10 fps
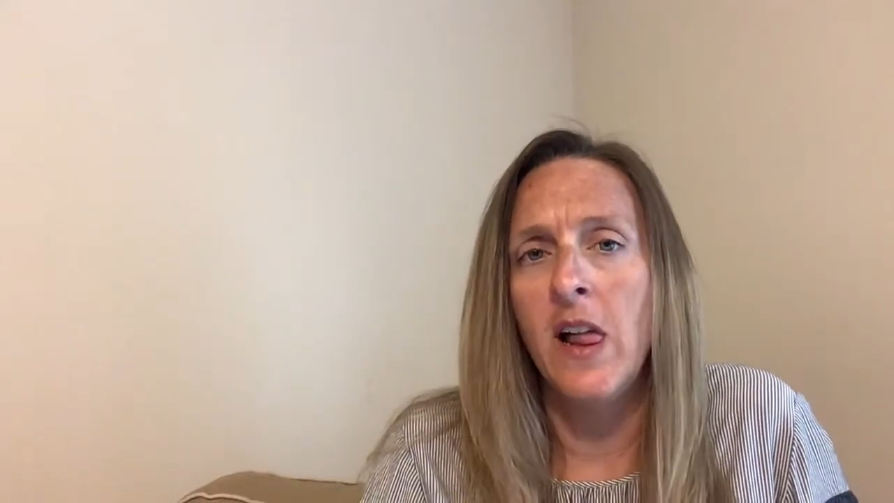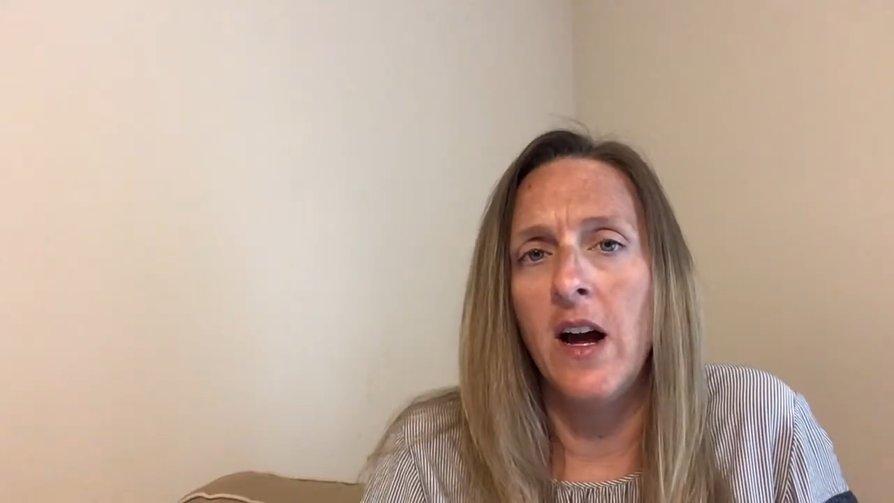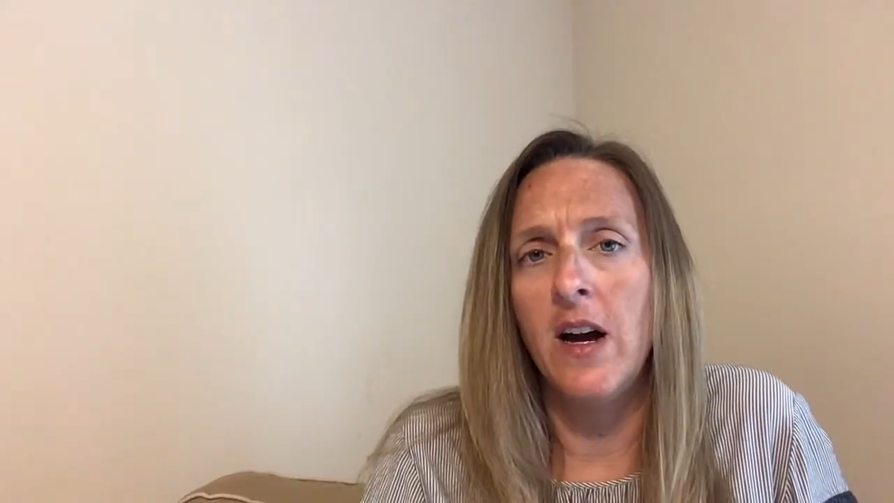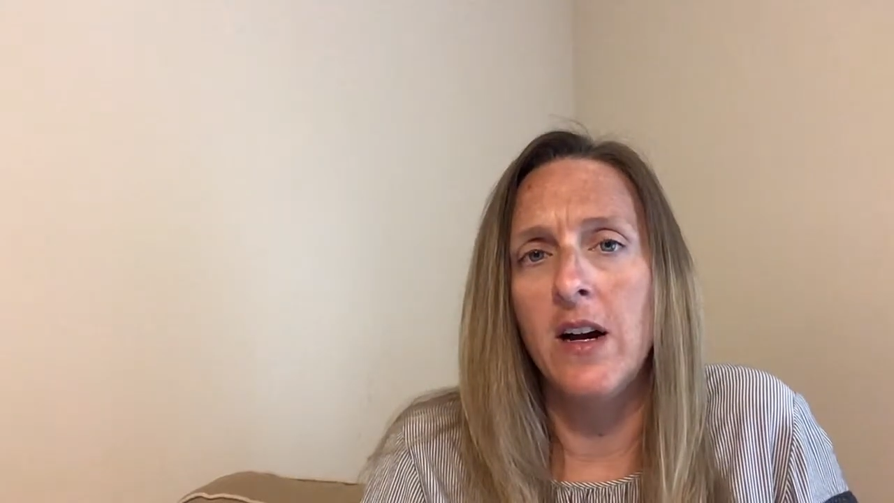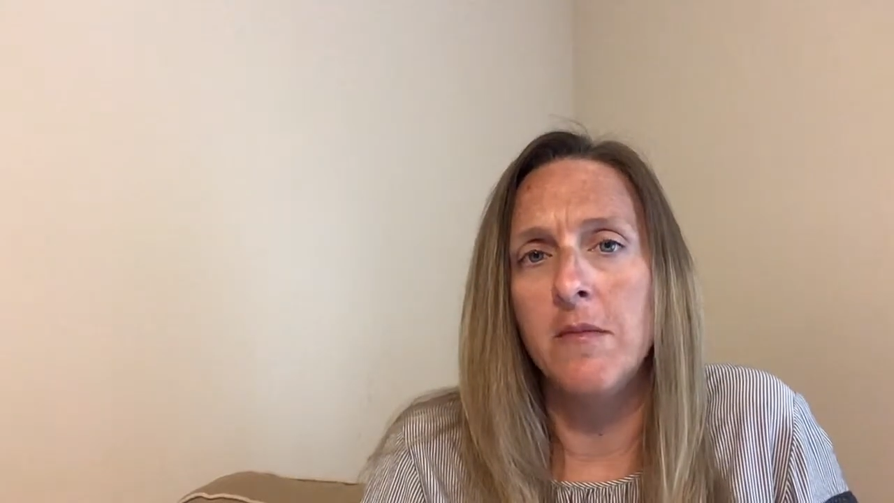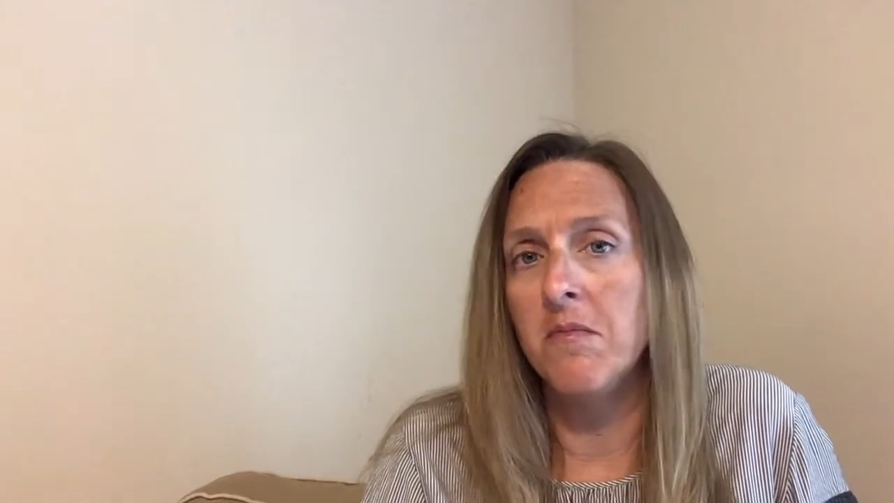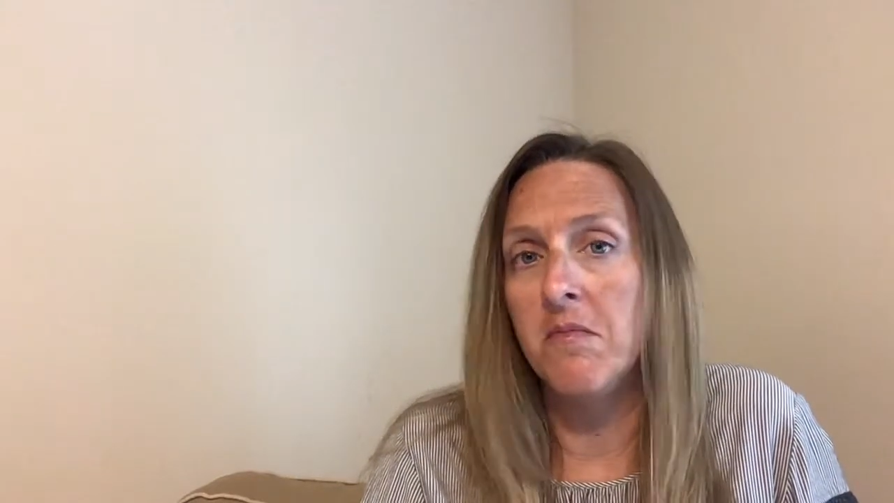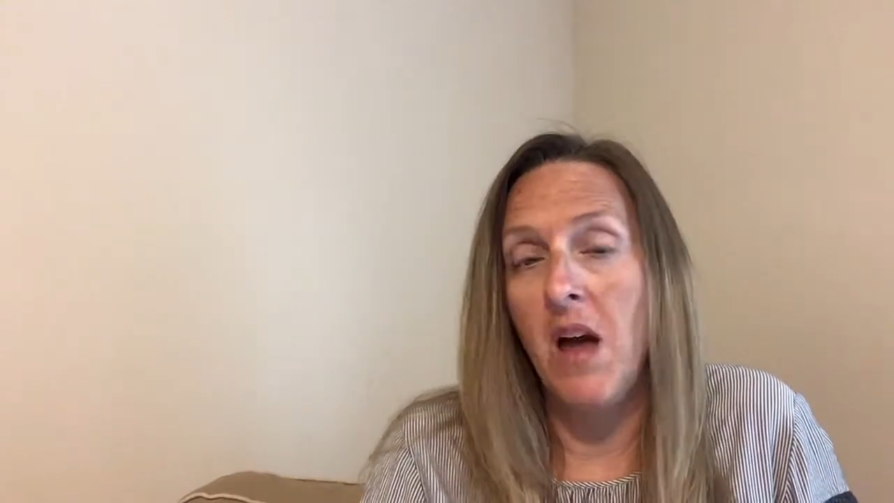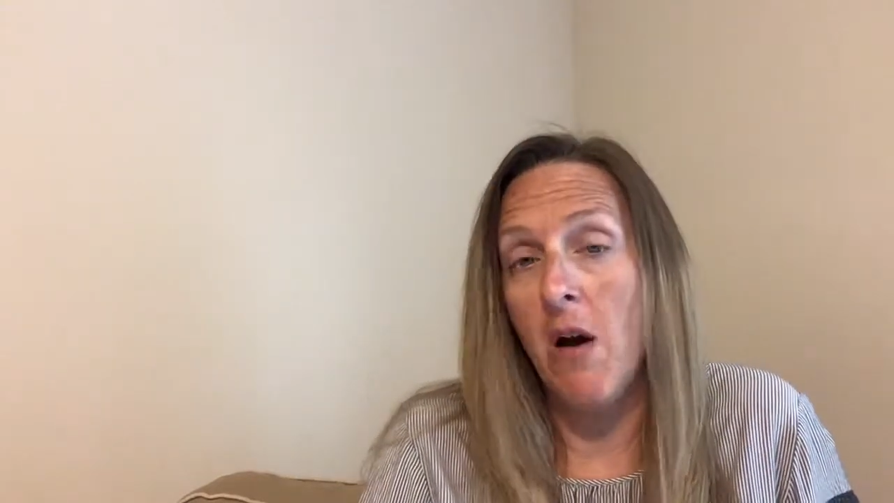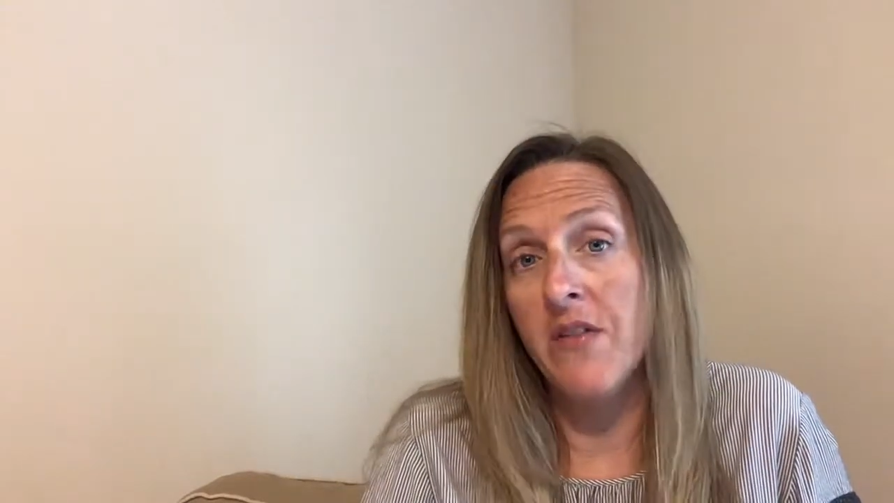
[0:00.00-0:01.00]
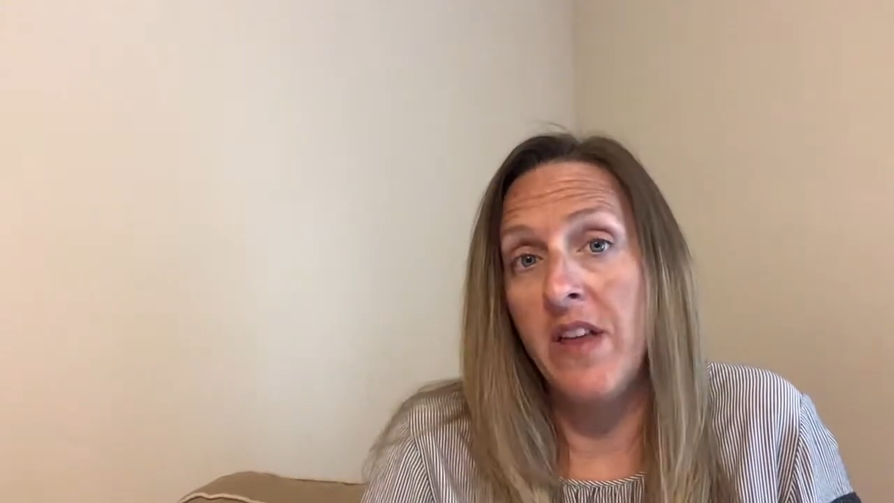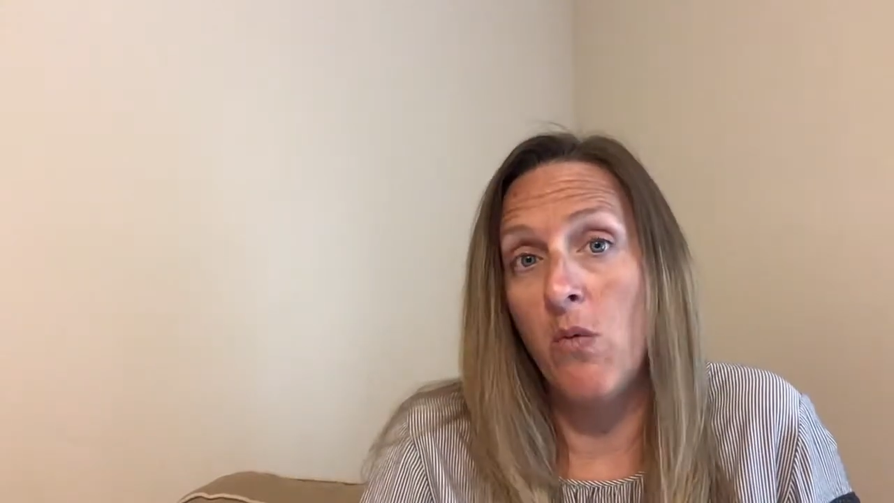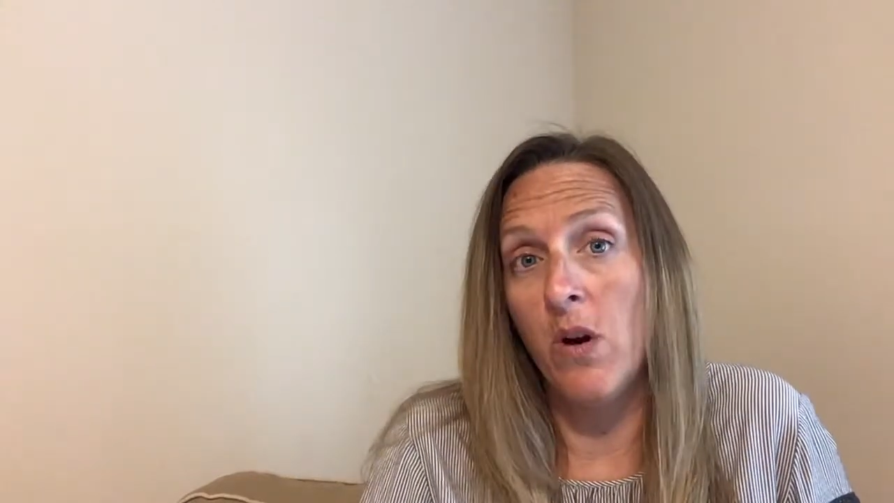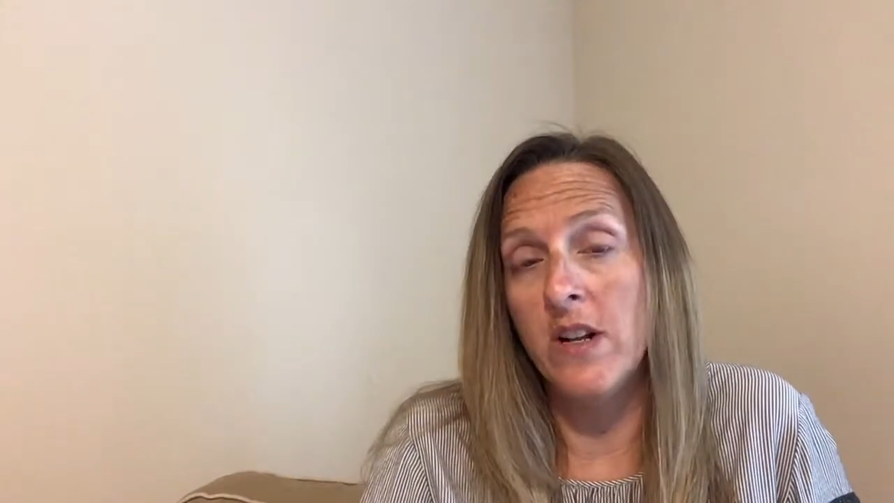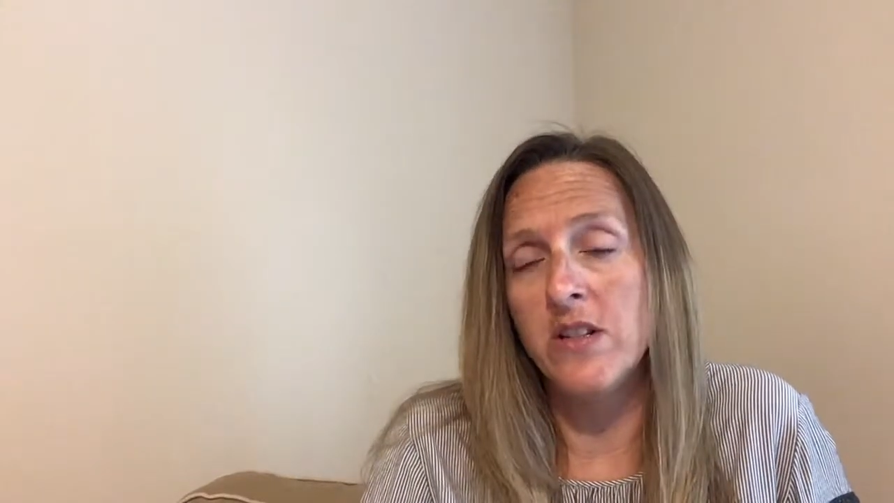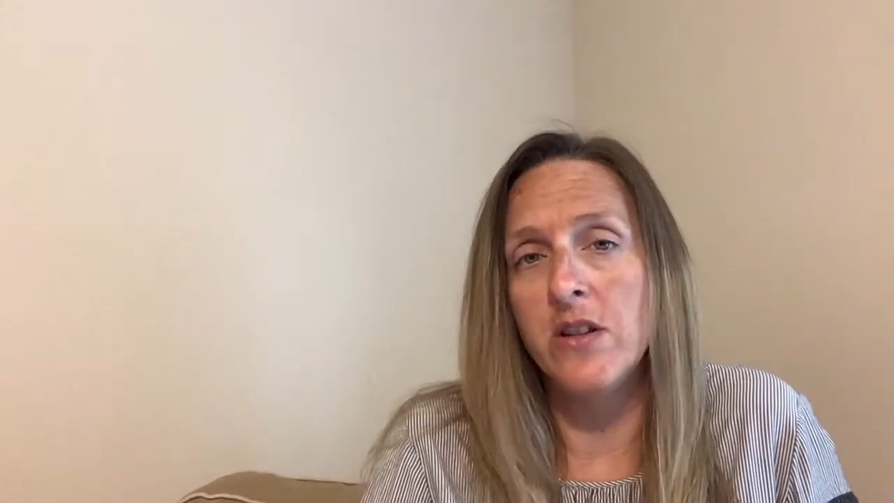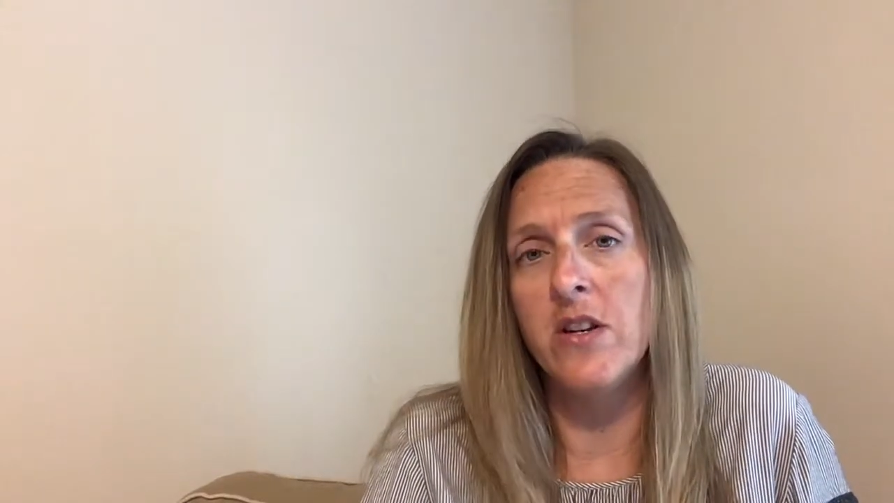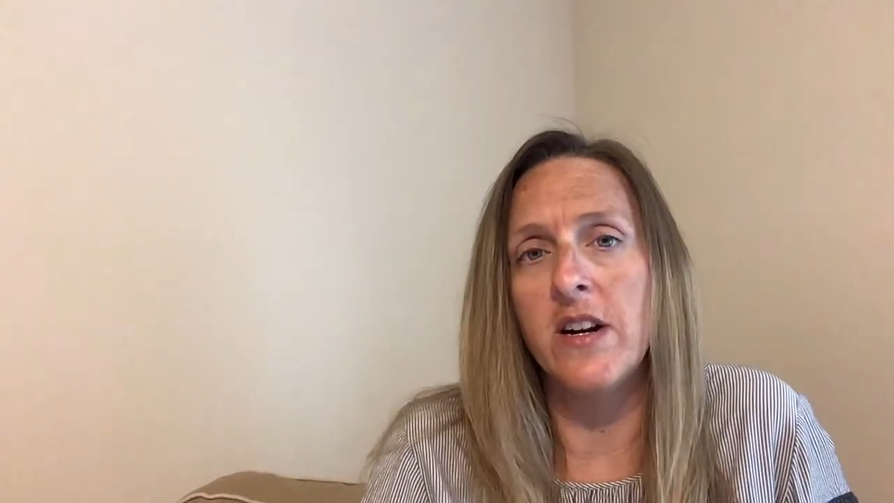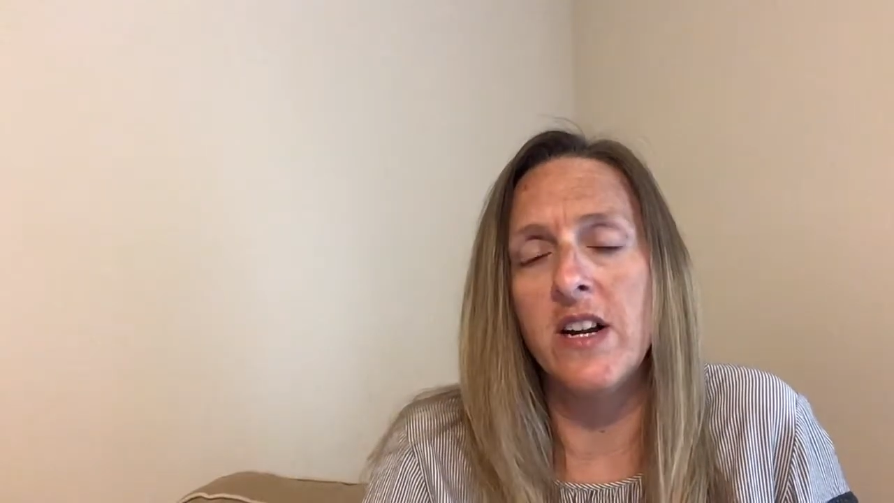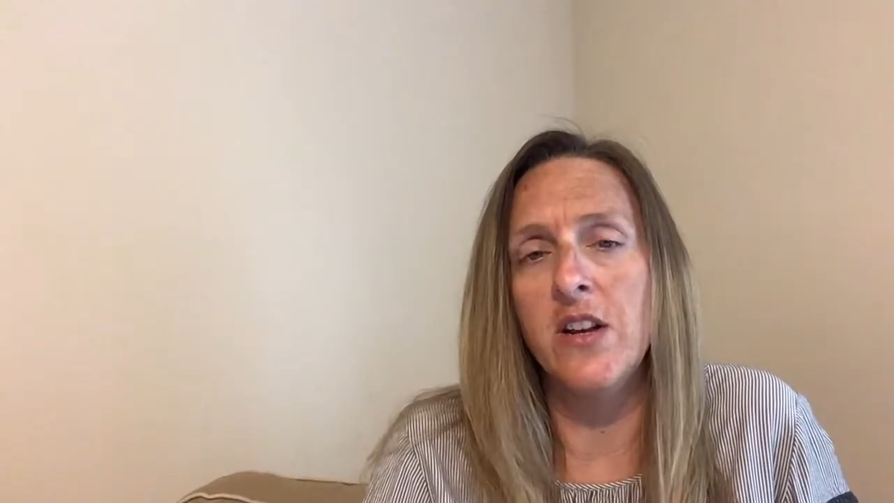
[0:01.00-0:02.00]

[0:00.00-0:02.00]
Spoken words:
however they want it to look,